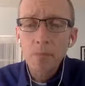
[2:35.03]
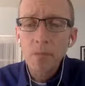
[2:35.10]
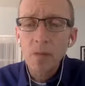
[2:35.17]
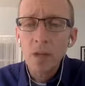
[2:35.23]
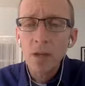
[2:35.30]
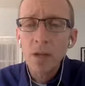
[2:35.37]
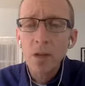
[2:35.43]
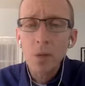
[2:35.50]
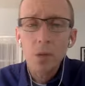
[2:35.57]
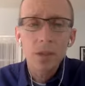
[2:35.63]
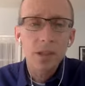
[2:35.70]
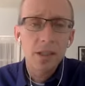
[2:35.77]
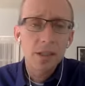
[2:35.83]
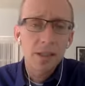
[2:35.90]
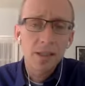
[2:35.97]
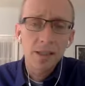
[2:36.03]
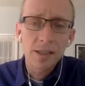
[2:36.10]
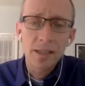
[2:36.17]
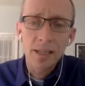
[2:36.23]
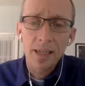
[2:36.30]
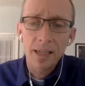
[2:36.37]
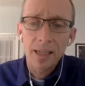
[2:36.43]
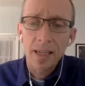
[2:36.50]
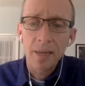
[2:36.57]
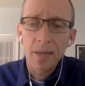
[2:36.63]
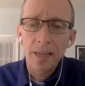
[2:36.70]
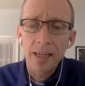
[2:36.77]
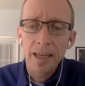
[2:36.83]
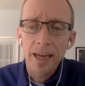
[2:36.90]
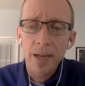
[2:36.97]
another one that's
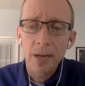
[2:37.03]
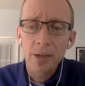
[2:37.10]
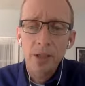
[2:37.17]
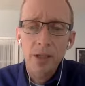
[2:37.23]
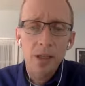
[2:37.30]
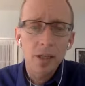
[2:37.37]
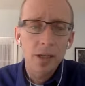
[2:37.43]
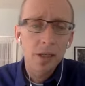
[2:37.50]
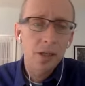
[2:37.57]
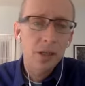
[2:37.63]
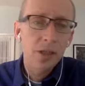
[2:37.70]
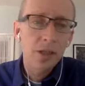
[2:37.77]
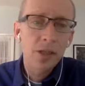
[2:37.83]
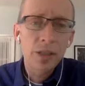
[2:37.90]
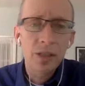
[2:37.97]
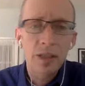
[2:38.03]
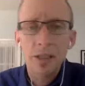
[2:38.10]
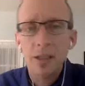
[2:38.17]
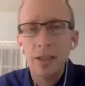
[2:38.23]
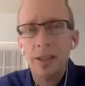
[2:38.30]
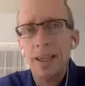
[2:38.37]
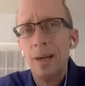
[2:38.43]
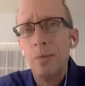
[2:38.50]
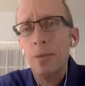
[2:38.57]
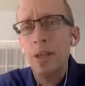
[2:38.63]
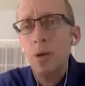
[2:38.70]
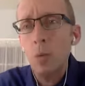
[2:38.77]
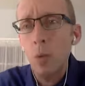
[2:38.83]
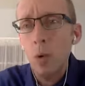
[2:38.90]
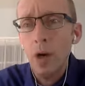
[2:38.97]
coming out there, just to kind of be
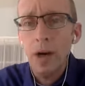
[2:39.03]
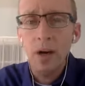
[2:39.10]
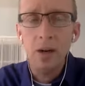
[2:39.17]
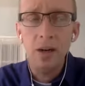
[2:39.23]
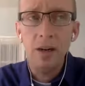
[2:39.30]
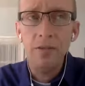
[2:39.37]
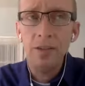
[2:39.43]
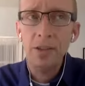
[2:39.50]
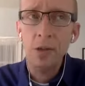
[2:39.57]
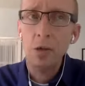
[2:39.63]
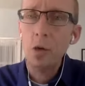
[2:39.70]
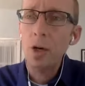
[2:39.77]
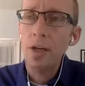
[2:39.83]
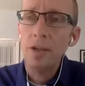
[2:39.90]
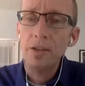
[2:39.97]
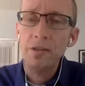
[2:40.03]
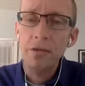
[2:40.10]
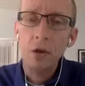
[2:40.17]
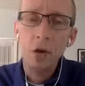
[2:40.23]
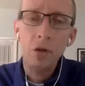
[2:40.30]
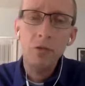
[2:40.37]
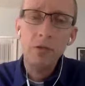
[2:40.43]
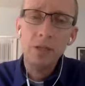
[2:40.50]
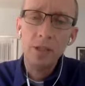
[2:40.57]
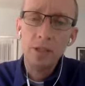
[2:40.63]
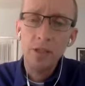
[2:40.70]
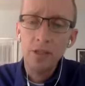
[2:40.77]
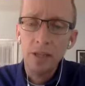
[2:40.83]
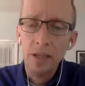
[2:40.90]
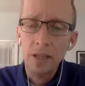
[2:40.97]
aware of as they're trying to evolve,
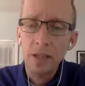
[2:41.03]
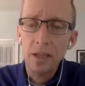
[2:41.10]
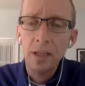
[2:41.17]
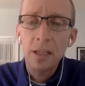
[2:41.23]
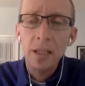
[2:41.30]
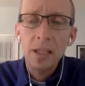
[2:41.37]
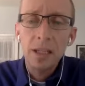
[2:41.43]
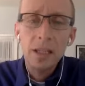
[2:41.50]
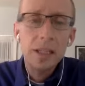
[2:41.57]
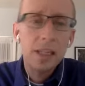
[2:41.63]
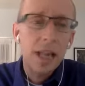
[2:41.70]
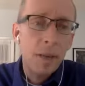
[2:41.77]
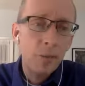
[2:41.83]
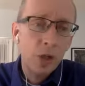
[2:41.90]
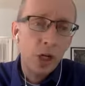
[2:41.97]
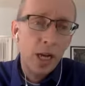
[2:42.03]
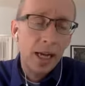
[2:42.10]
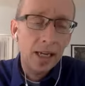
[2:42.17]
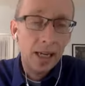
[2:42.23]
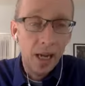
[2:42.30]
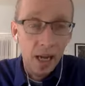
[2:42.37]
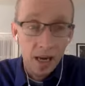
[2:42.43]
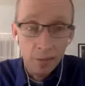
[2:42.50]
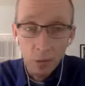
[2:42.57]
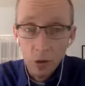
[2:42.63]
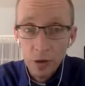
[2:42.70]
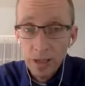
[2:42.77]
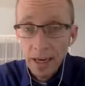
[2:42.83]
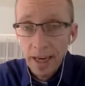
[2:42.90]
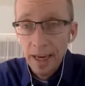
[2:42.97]
is Snapchat
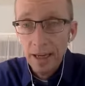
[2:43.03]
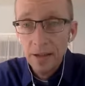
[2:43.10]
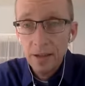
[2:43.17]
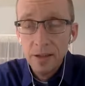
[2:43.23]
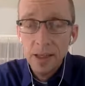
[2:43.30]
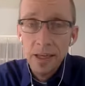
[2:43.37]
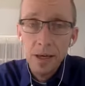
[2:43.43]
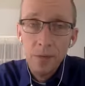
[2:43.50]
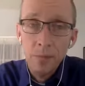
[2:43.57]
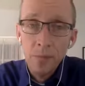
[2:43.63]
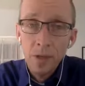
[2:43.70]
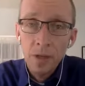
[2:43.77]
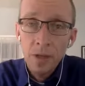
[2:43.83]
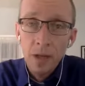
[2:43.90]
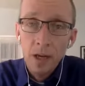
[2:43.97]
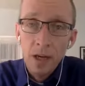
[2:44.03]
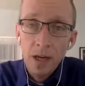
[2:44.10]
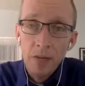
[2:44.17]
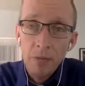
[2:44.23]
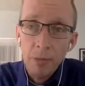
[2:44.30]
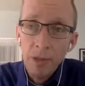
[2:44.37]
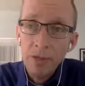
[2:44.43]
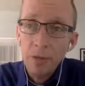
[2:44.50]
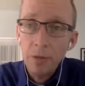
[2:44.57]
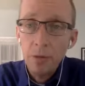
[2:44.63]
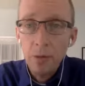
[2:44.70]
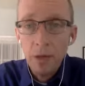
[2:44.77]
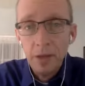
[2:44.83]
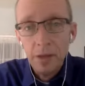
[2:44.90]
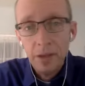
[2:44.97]
commerce ads. Now, for many of you, you
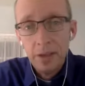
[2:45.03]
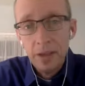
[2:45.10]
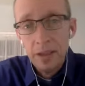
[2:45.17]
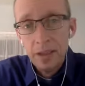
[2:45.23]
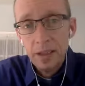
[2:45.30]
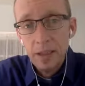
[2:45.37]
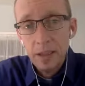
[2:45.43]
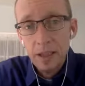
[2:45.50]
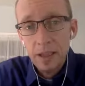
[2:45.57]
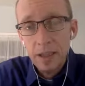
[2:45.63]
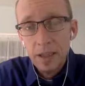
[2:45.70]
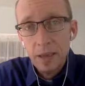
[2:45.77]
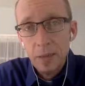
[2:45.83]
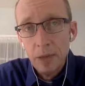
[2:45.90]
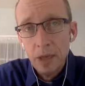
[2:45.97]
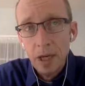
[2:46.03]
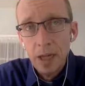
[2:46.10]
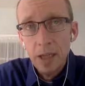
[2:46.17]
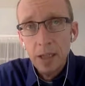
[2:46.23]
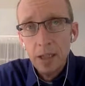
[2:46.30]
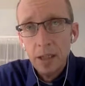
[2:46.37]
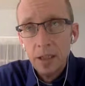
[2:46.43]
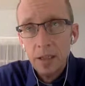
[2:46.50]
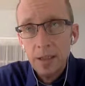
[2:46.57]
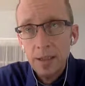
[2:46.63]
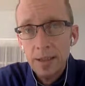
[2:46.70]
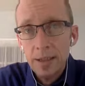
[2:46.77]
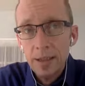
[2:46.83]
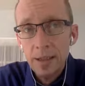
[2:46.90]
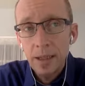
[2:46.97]
might think that Snapchat is,